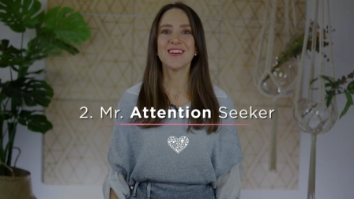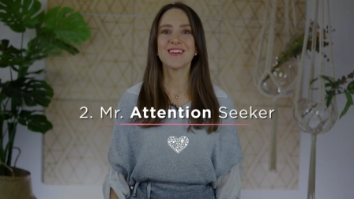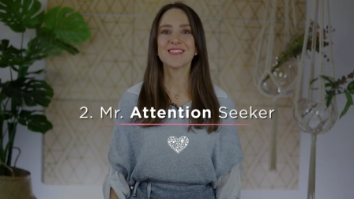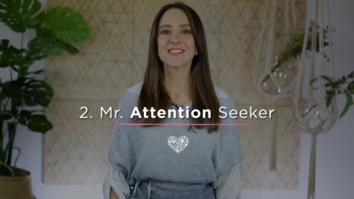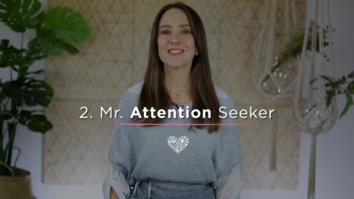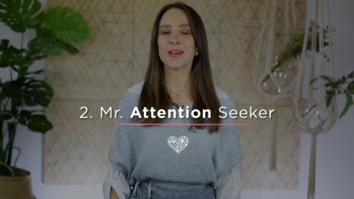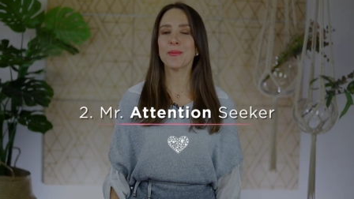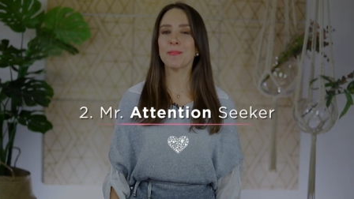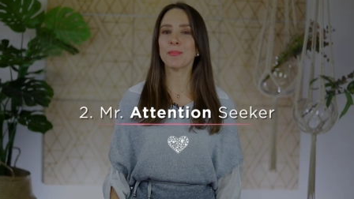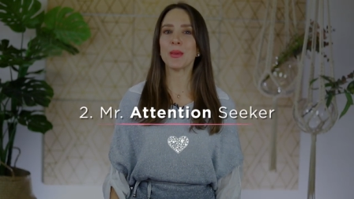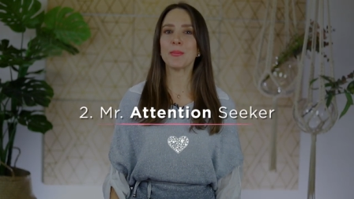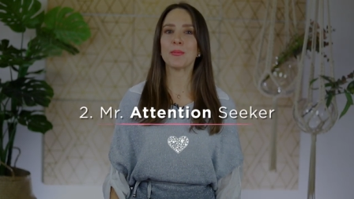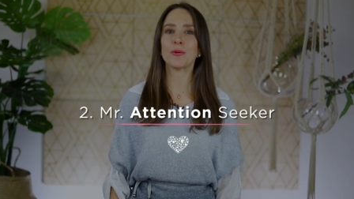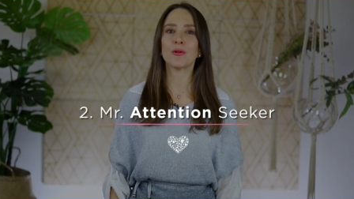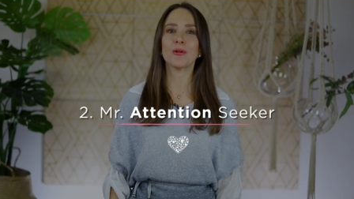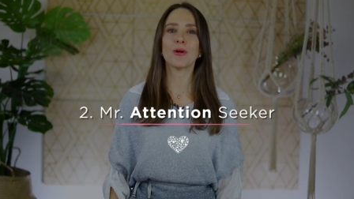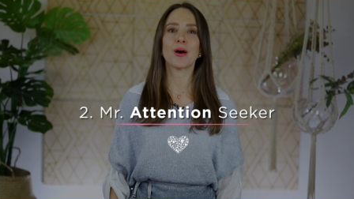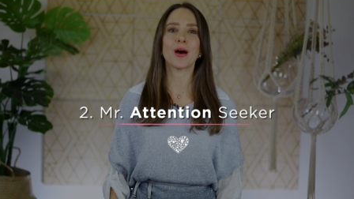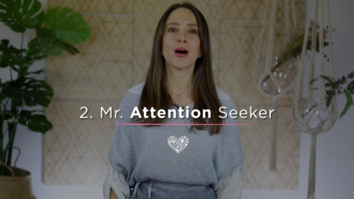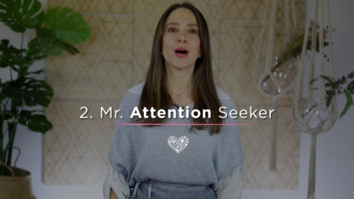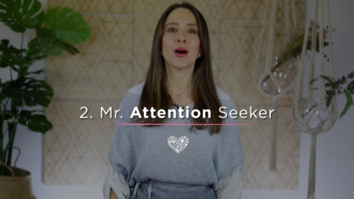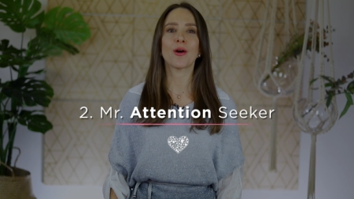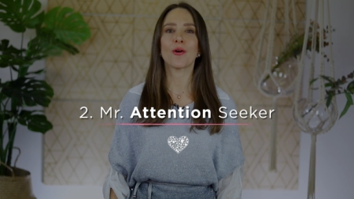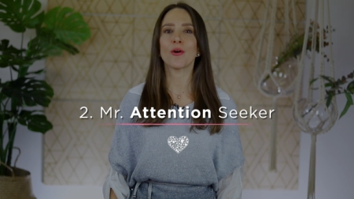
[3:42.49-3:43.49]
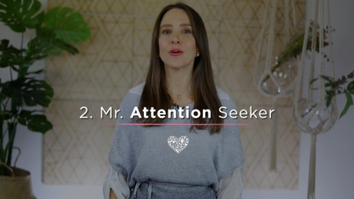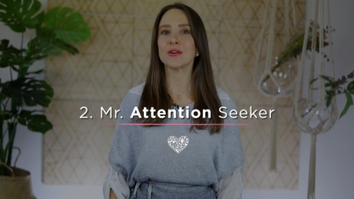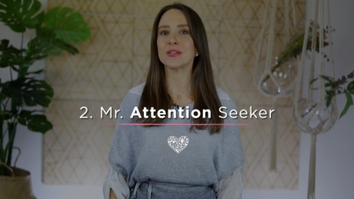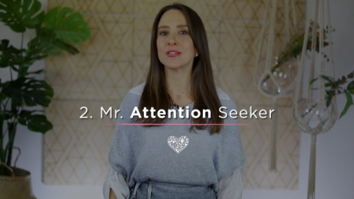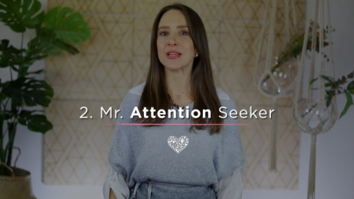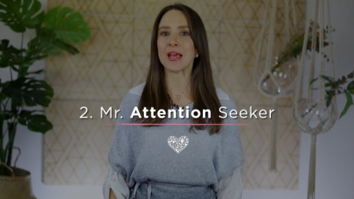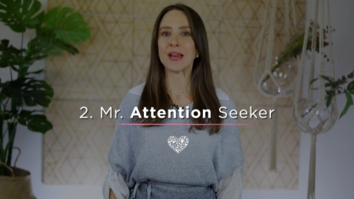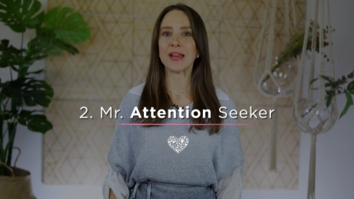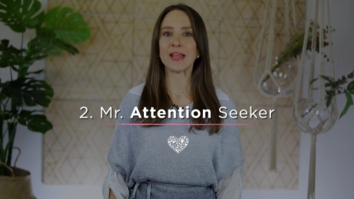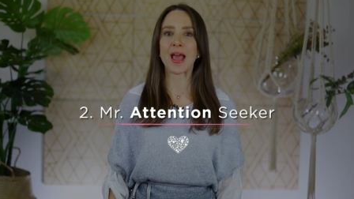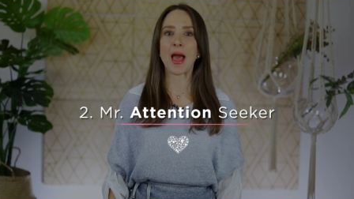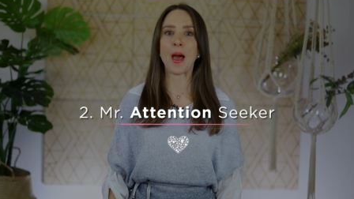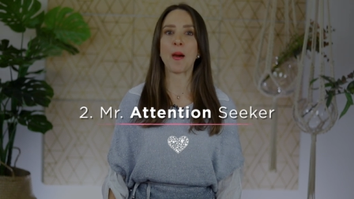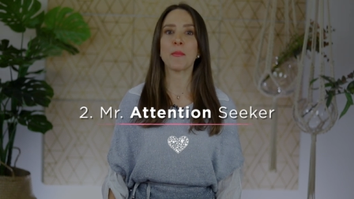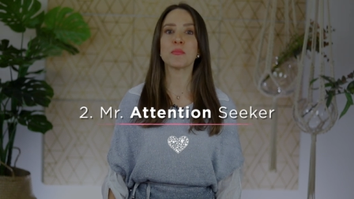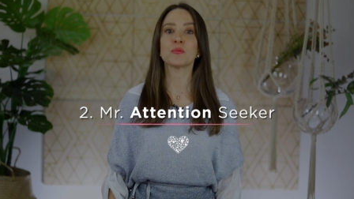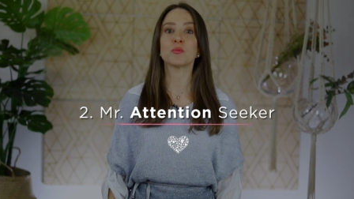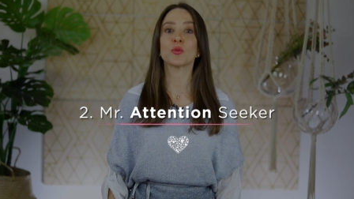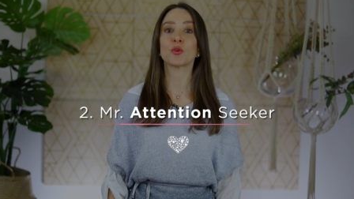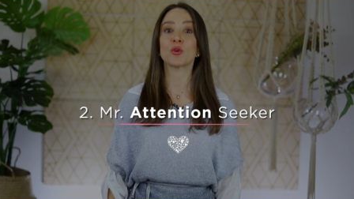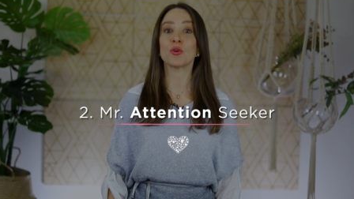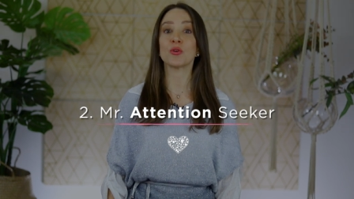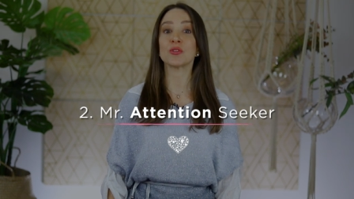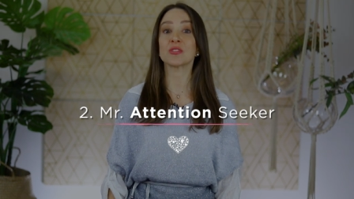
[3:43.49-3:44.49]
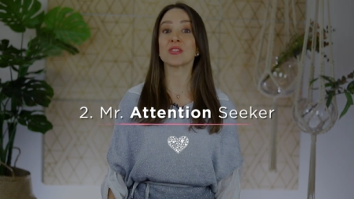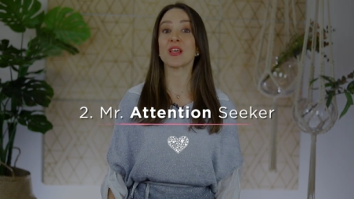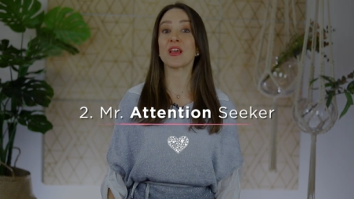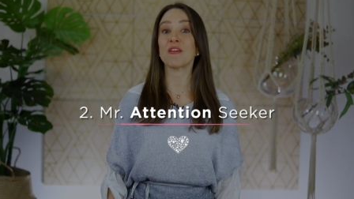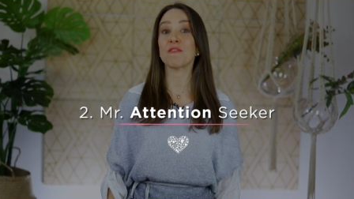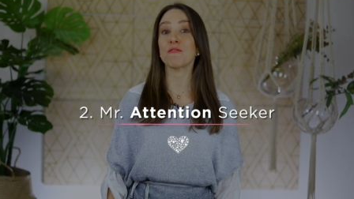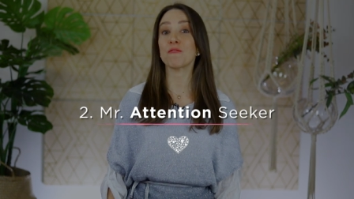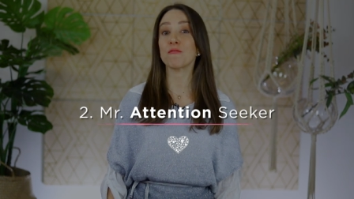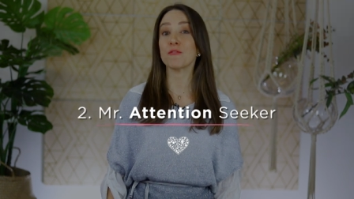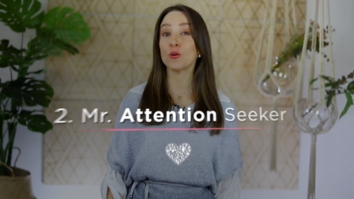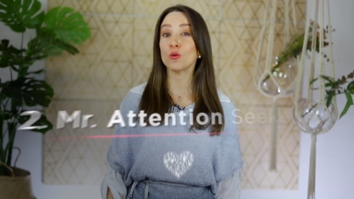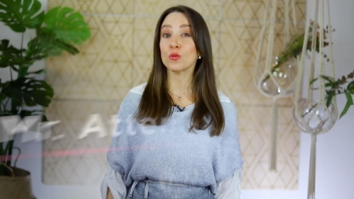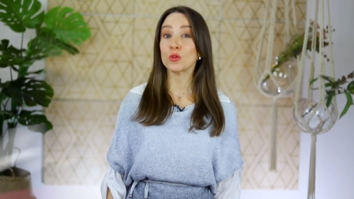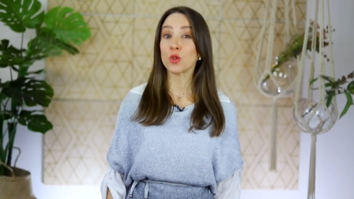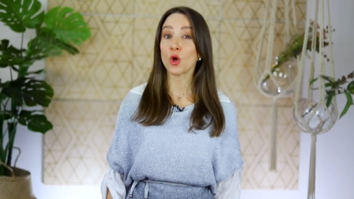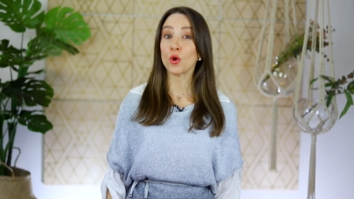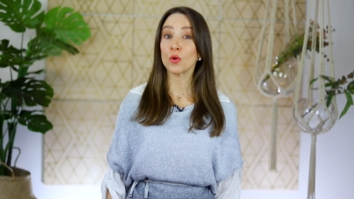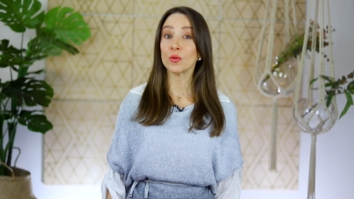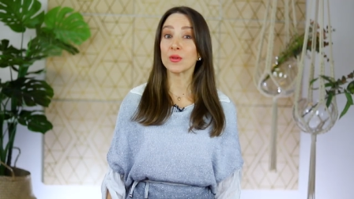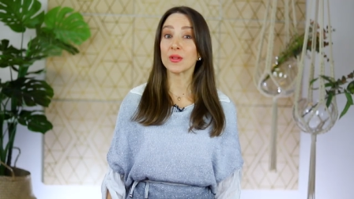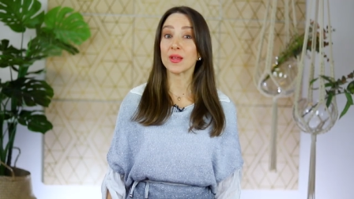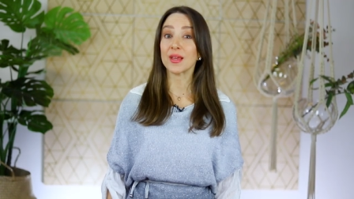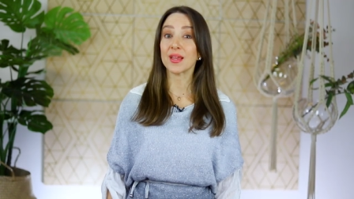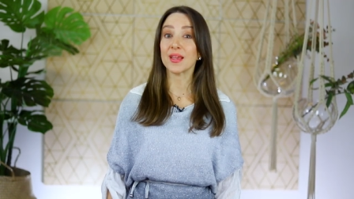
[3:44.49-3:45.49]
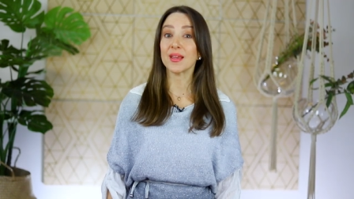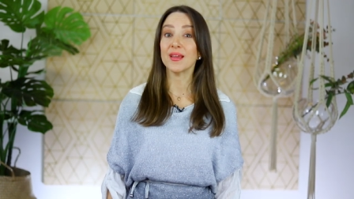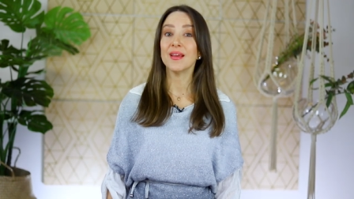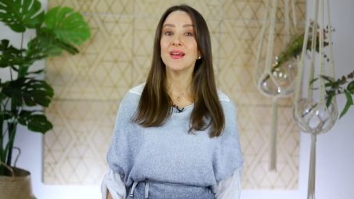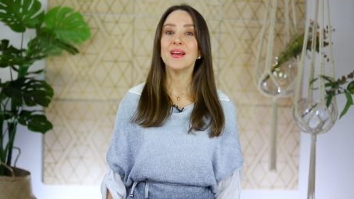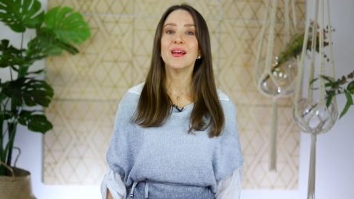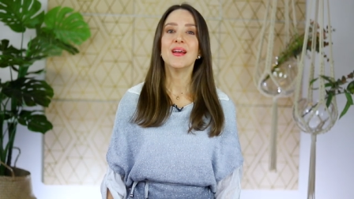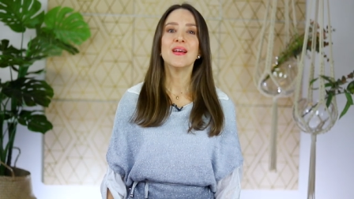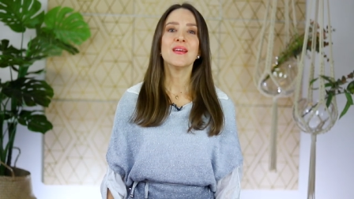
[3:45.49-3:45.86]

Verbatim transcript: Some people are on dating apps because they feel lonely.